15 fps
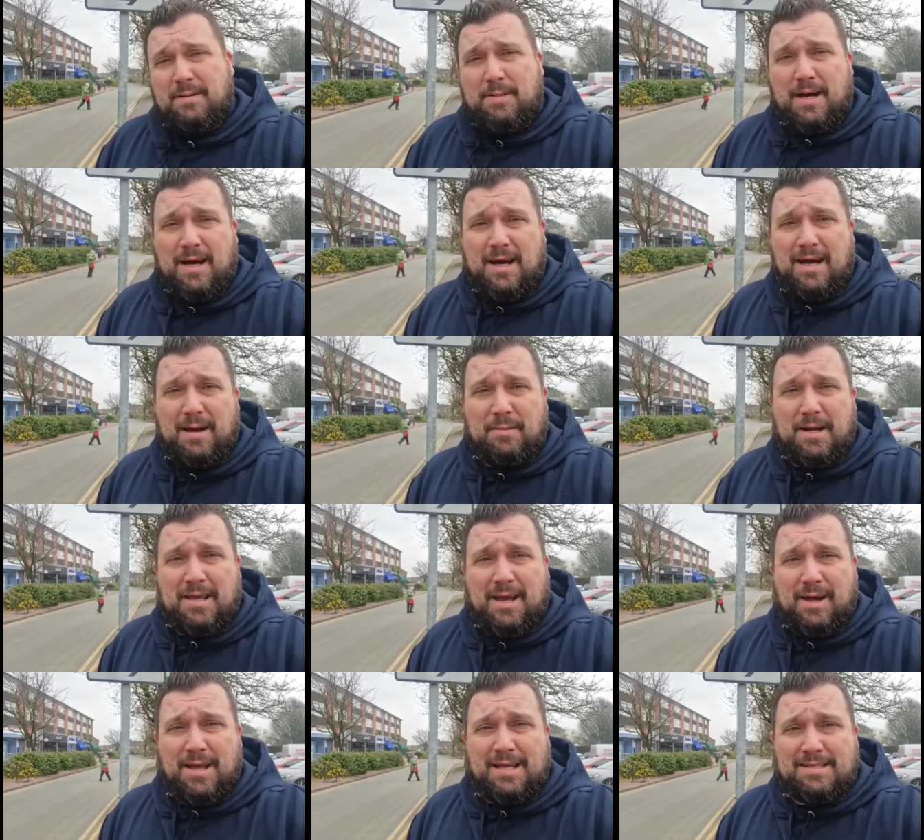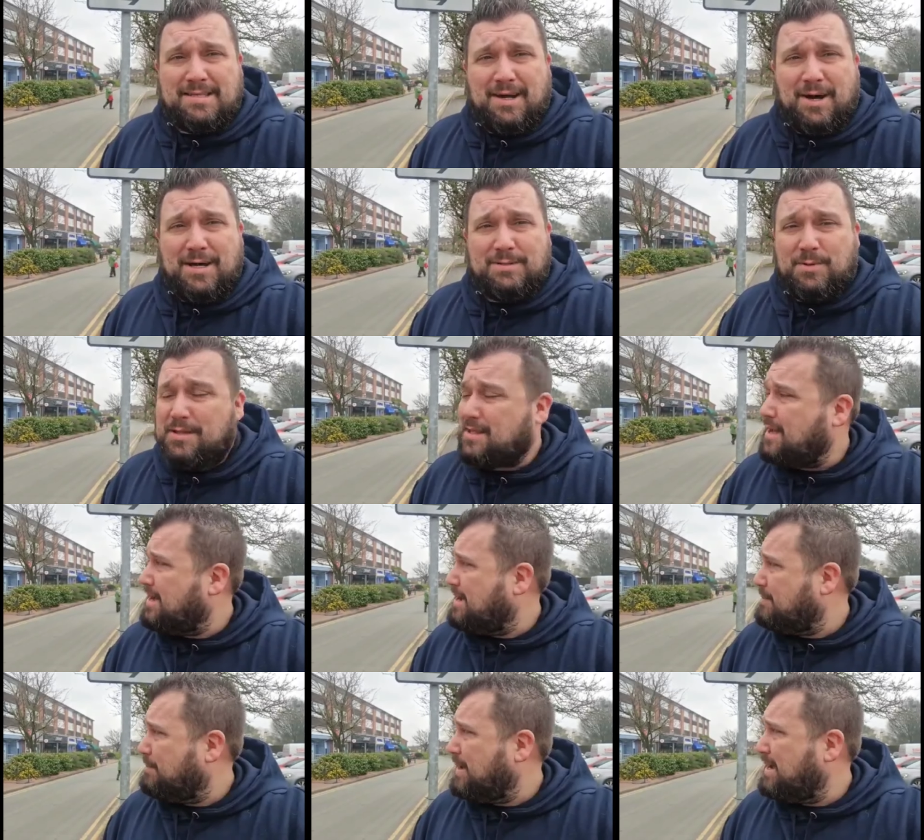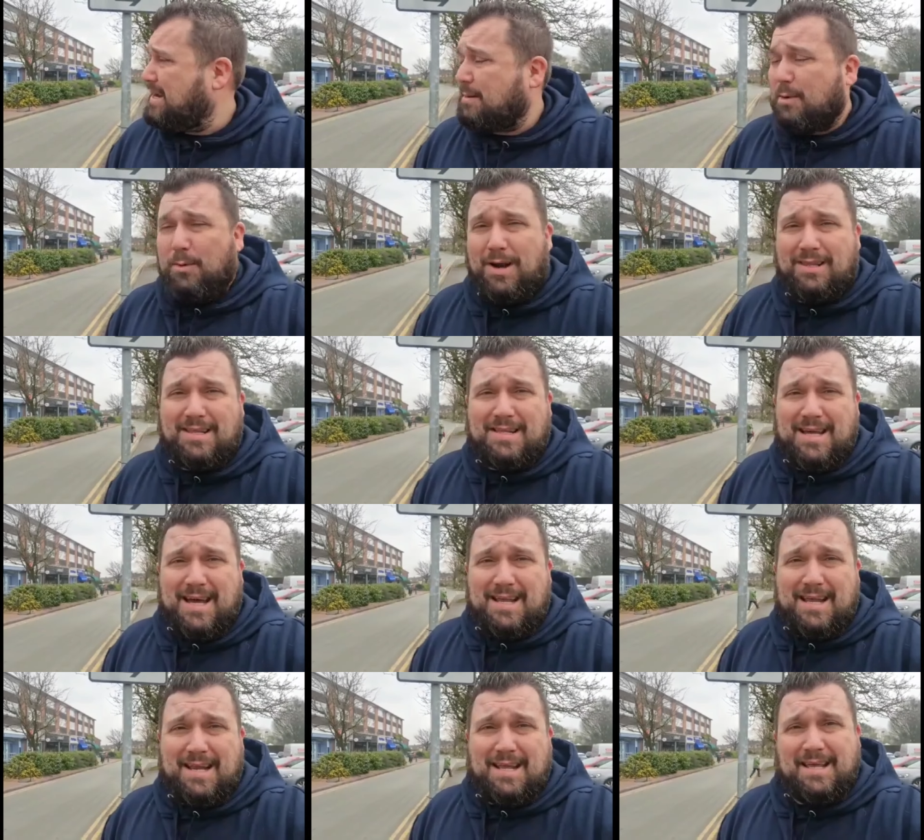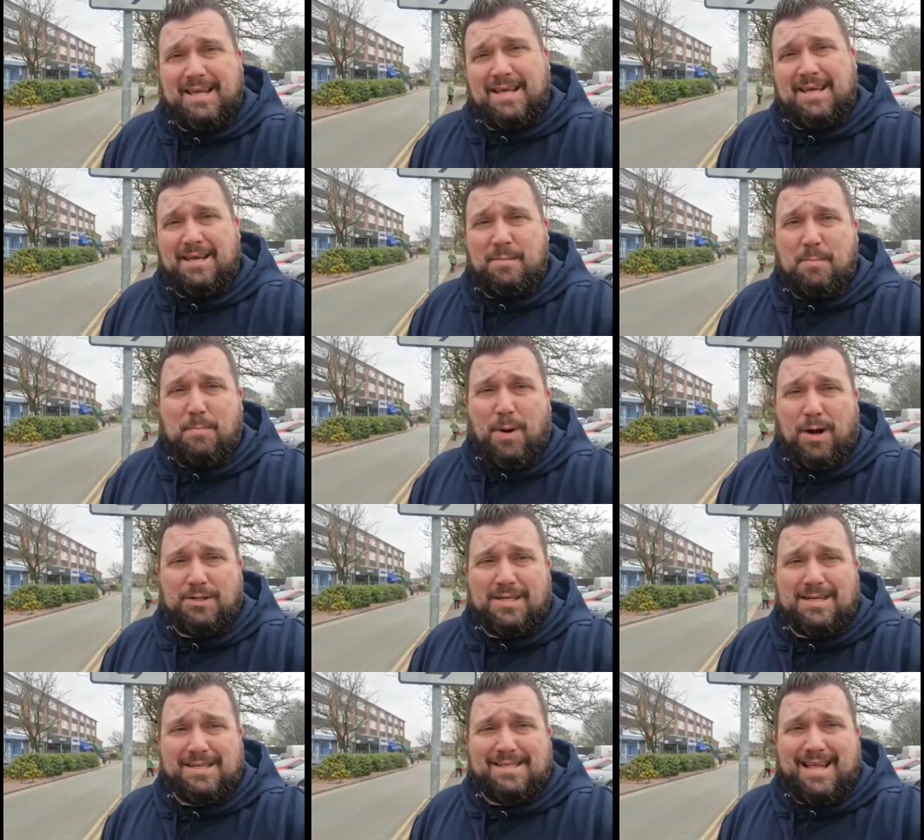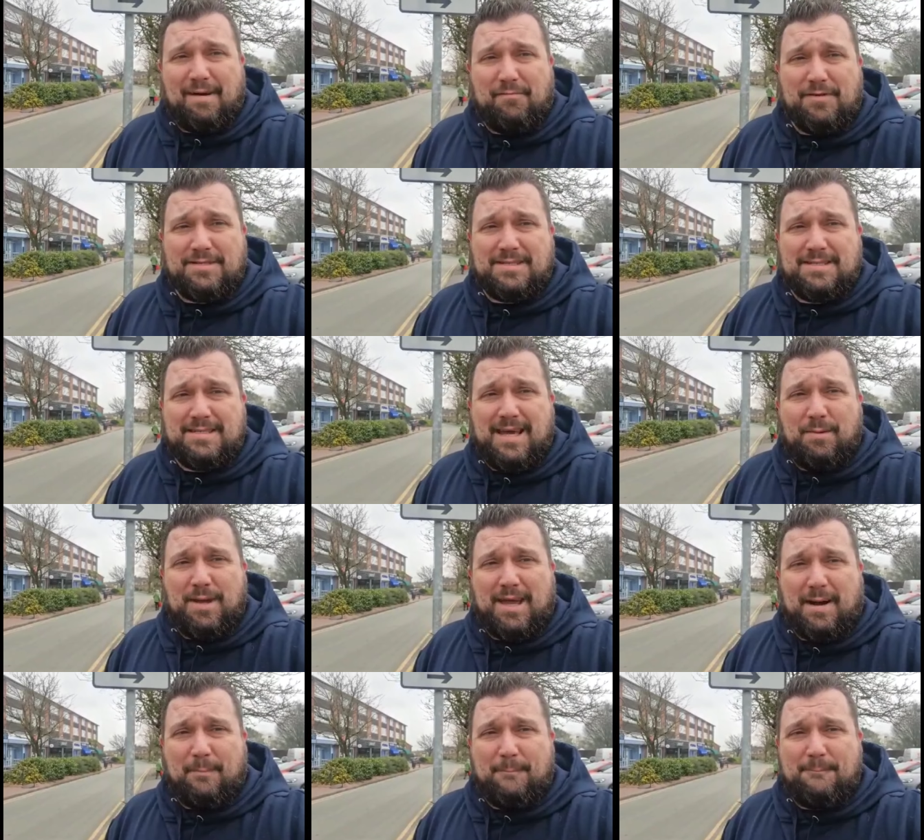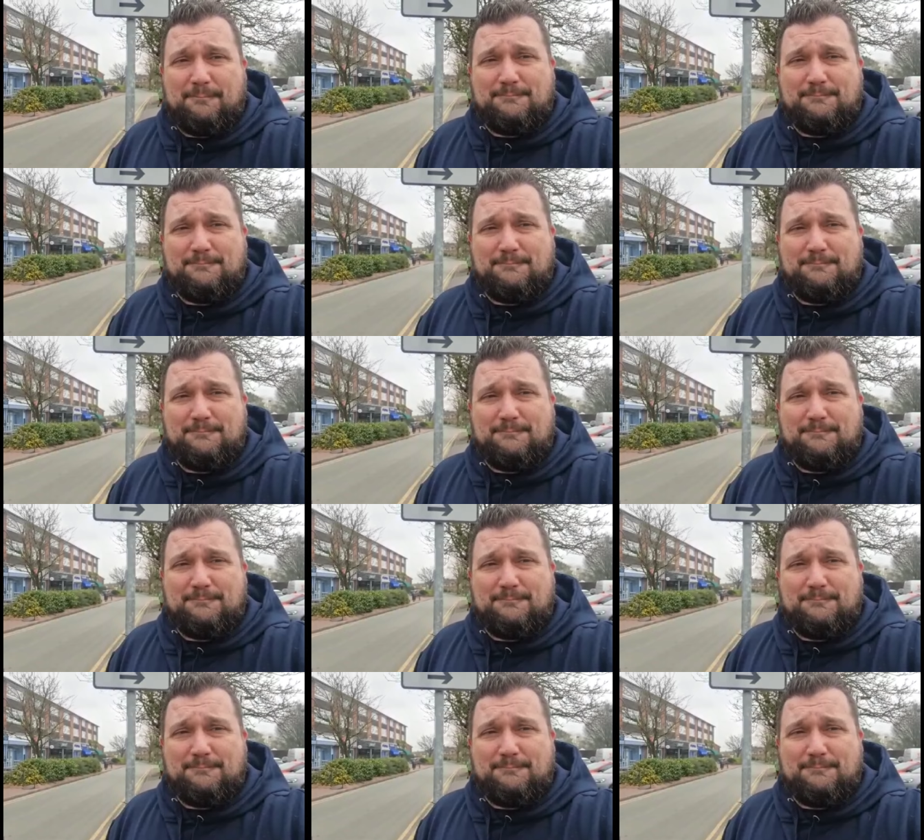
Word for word: But uh, I'm going to go and get started with uh, beer number one of the day then. Bod, Stafford, here we come.